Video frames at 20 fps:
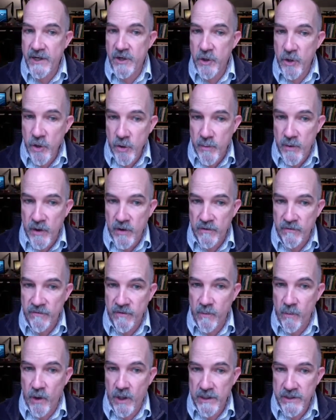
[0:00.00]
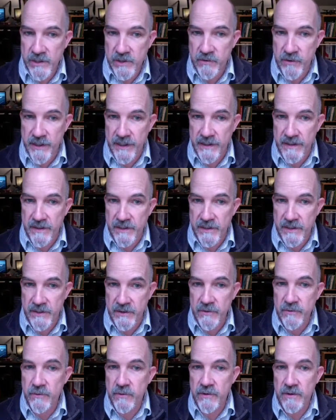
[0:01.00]
Uber from Wall Street
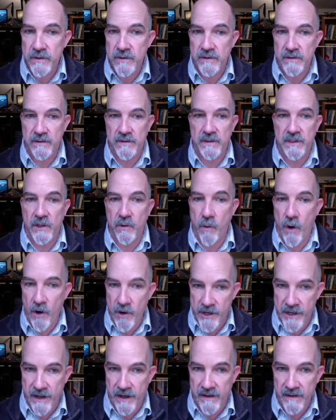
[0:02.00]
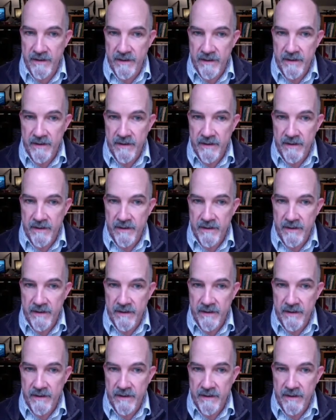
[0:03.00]
to LaGuardia,